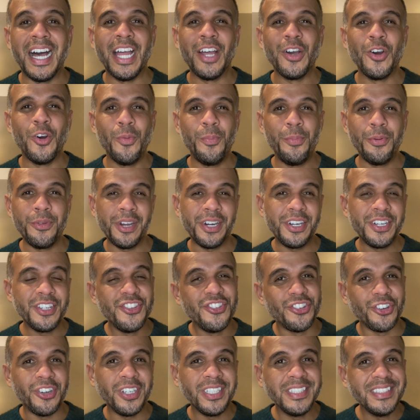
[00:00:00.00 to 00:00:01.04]
I hope you are
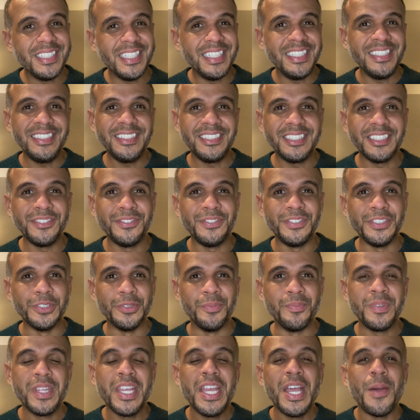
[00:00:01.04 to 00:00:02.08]
enjoying the
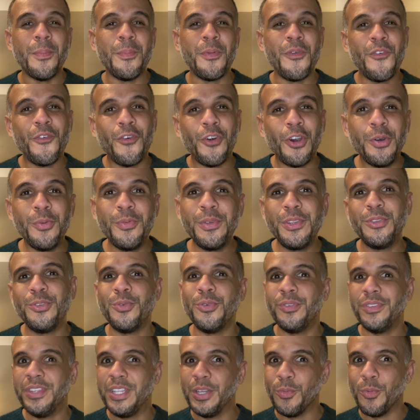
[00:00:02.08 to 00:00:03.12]
interview. Before we
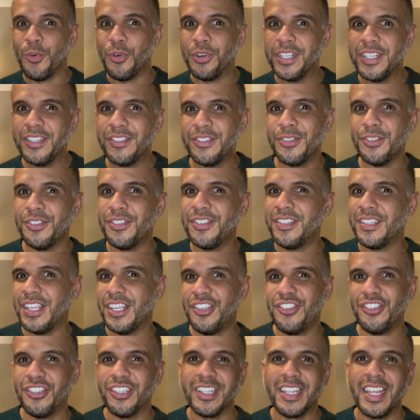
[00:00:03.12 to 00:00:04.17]
do the word
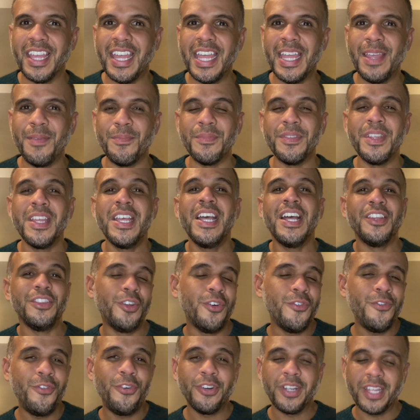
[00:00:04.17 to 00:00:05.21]
association game,
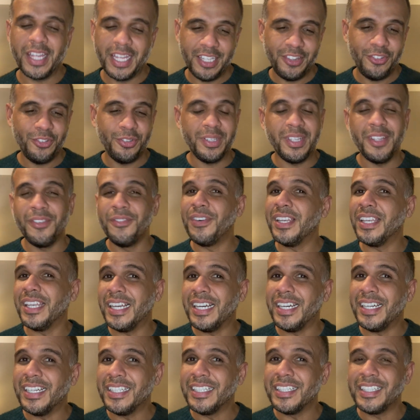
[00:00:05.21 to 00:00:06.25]
don't forget to give a
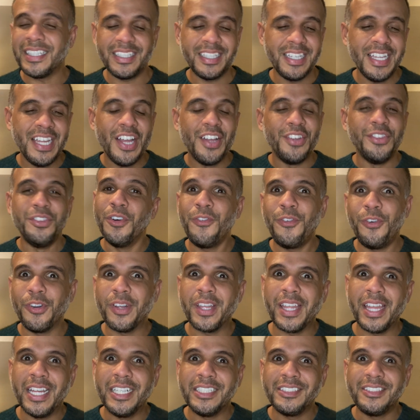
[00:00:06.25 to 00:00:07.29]
like, don't
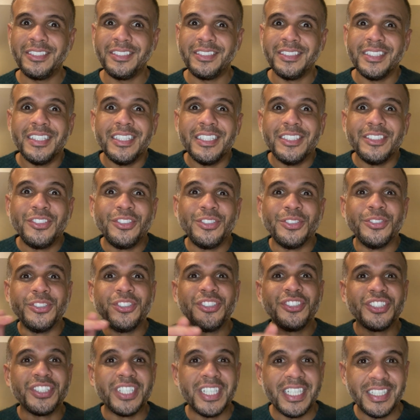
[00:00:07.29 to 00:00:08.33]
forget to
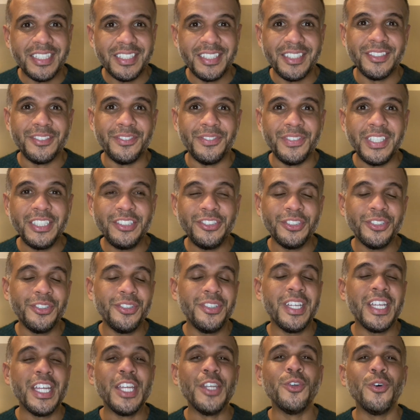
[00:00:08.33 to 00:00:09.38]
share this video,
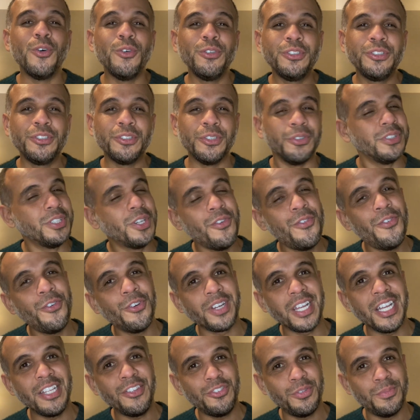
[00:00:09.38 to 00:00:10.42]
and also don't
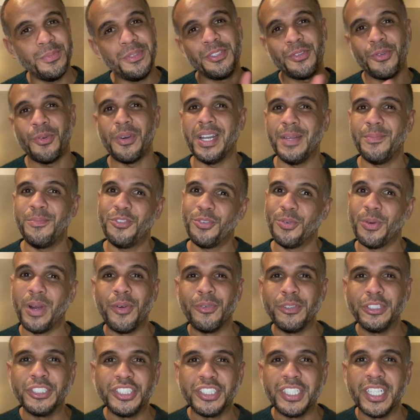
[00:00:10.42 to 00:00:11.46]
forget to subscribe to
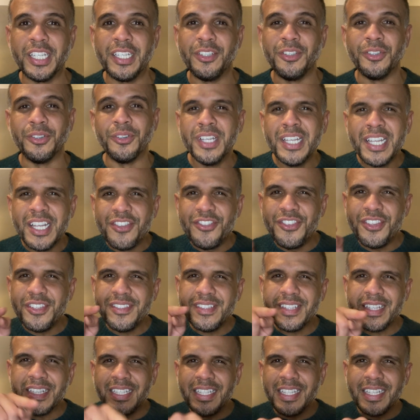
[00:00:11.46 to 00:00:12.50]
our channel.
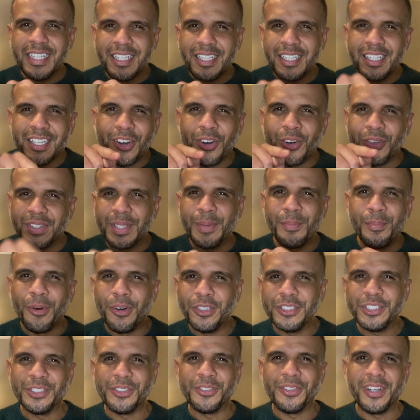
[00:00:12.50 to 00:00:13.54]
Just click on the
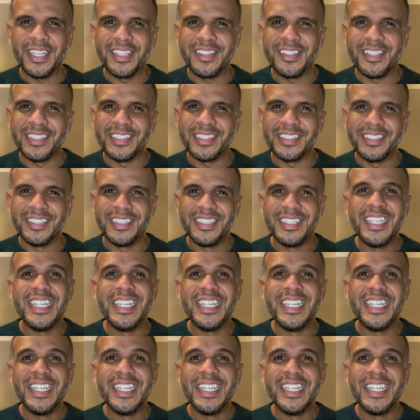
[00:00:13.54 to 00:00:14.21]
button right there.